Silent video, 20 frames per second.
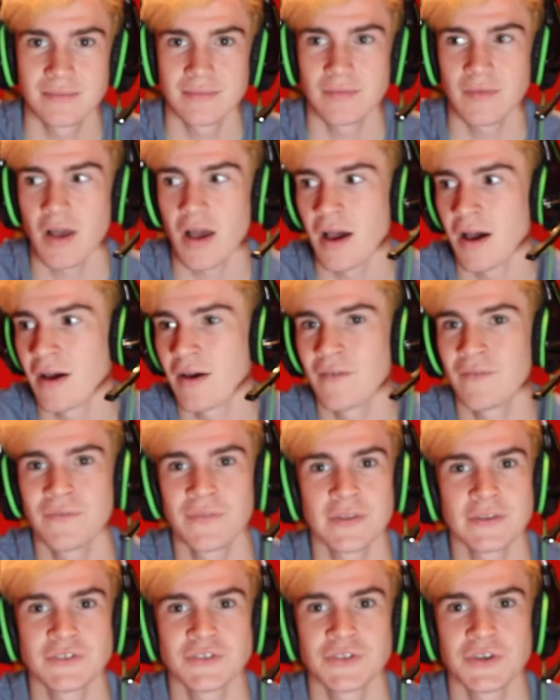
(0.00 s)
of
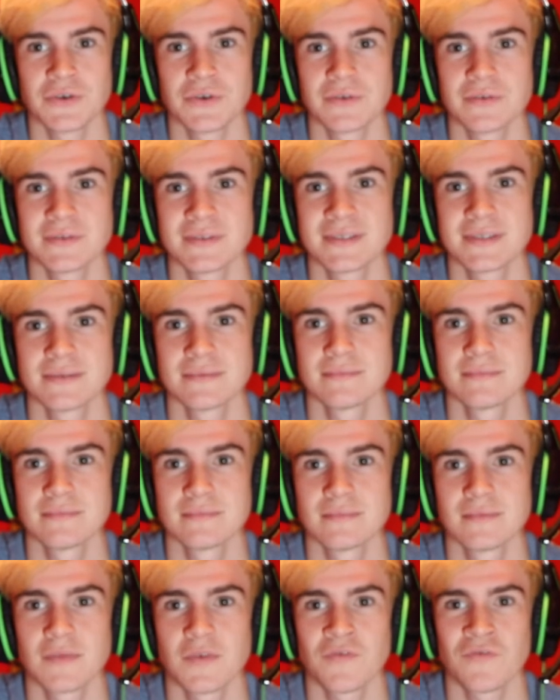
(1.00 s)
the shows
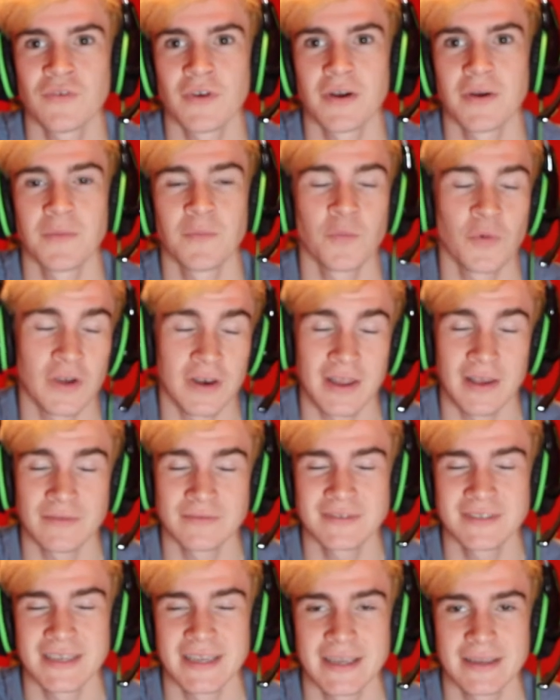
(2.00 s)
from what I've
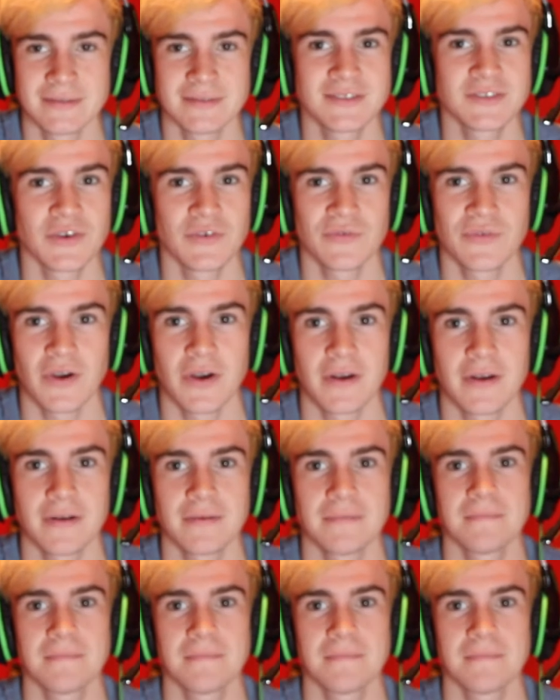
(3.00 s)
seen so far.